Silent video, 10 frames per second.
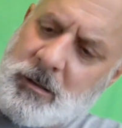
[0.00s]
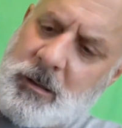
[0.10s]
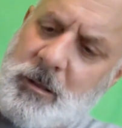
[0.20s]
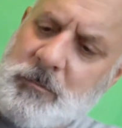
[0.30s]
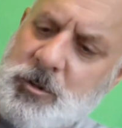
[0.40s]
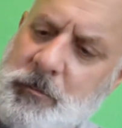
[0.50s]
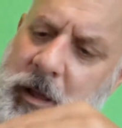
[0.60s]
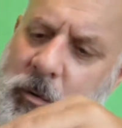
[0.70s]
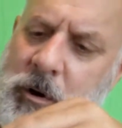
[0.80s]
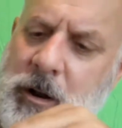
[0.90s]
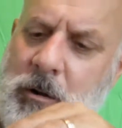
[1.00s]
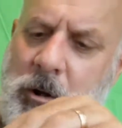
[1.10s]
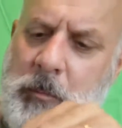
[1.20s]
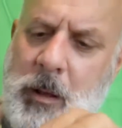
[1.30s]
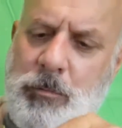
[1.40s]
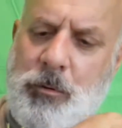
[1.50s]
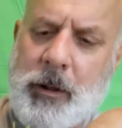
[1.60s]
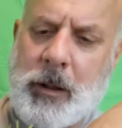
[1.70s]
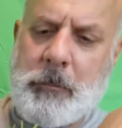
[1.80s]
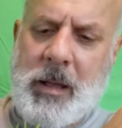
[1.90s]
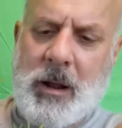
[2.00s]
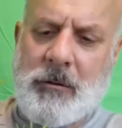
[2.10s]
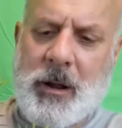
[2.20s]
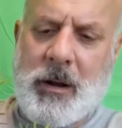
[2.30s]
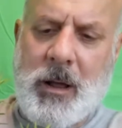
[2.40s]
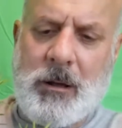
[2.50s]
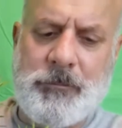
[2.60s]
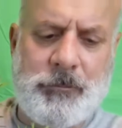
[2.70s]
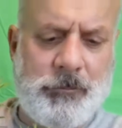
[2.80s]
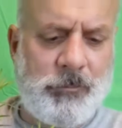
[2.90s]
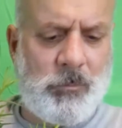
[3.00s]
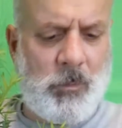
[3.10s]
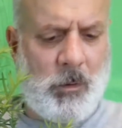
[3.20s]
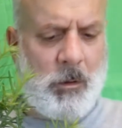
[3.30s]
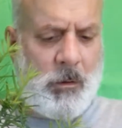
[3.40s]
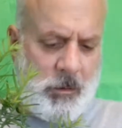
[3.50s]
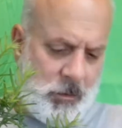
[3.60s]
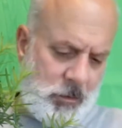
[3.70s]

So I'm not worried at all about pruning it back right now.